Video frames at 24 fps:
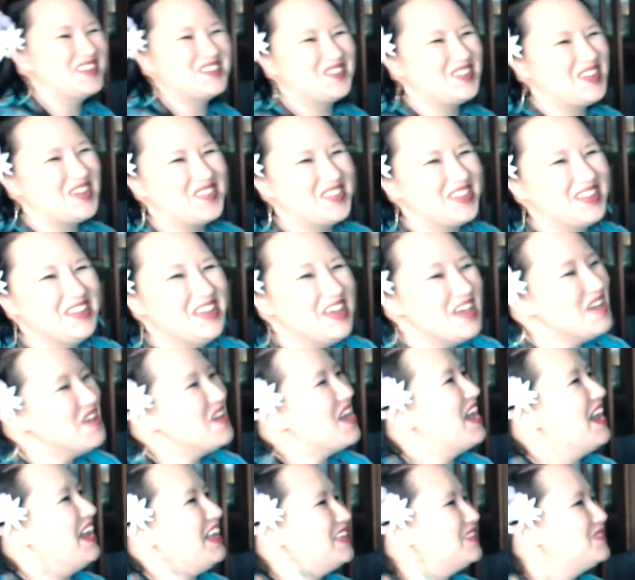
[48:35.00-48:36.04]
up.
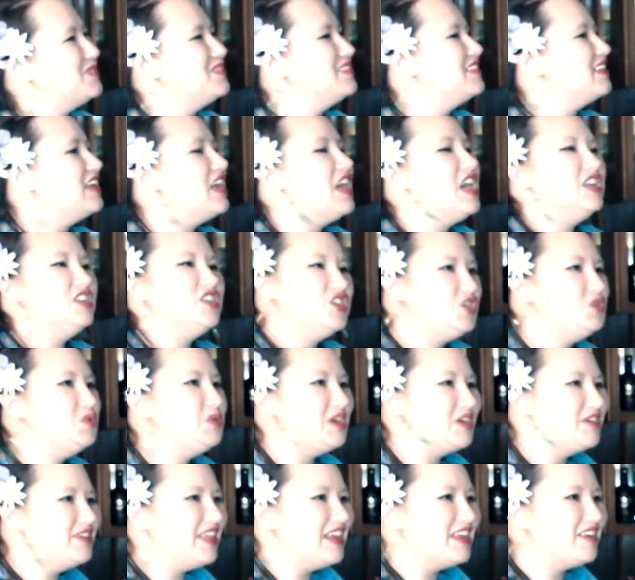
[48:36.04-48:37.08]
My husband's like, did you
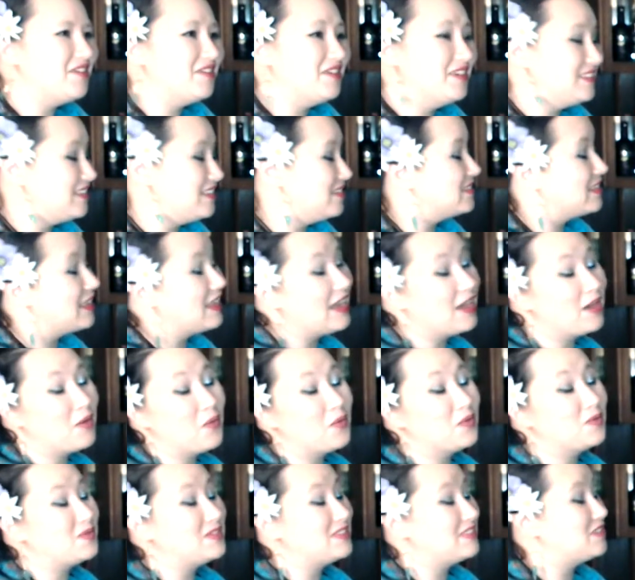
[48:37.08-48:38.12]
hear that noise? I was like,
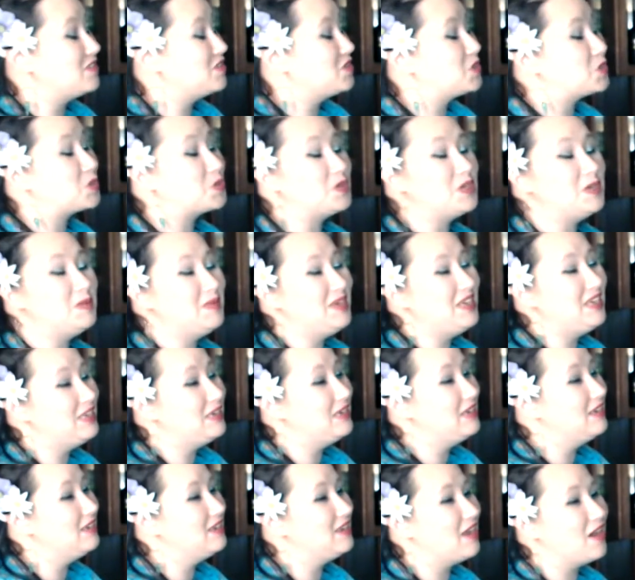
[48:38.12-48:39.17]
was it screaming?
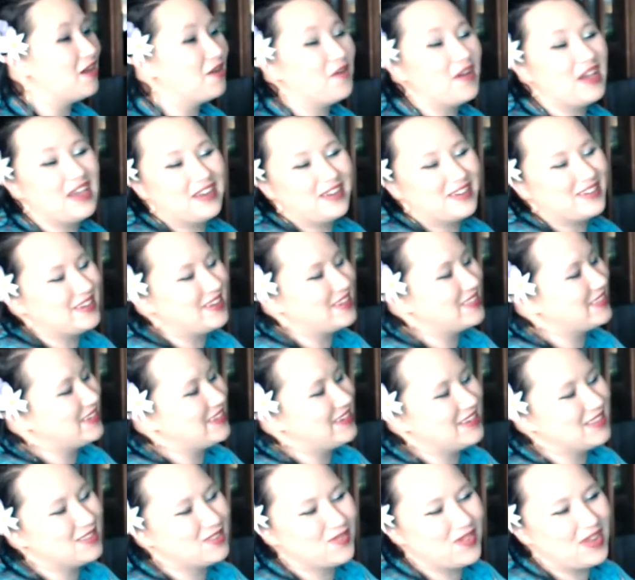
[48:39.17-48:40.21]
No, I heard nothing.
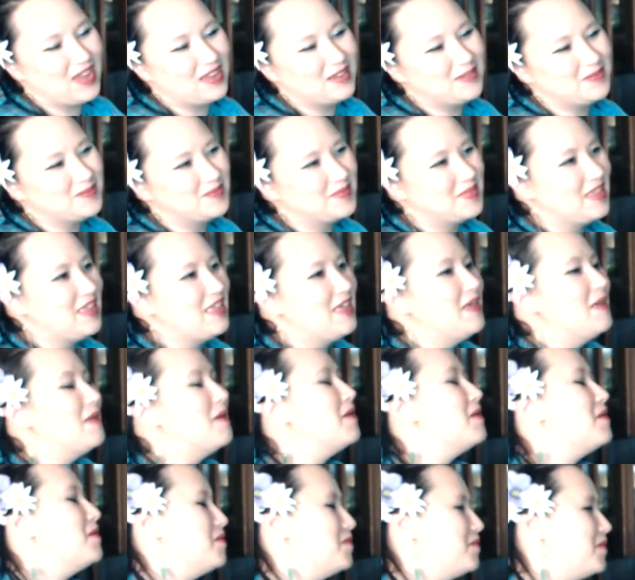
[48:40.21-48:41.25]
It's fine.
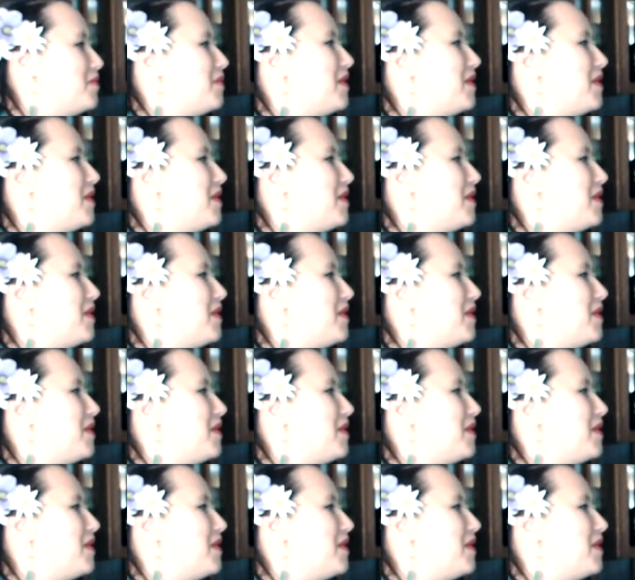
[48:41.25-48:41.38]
But my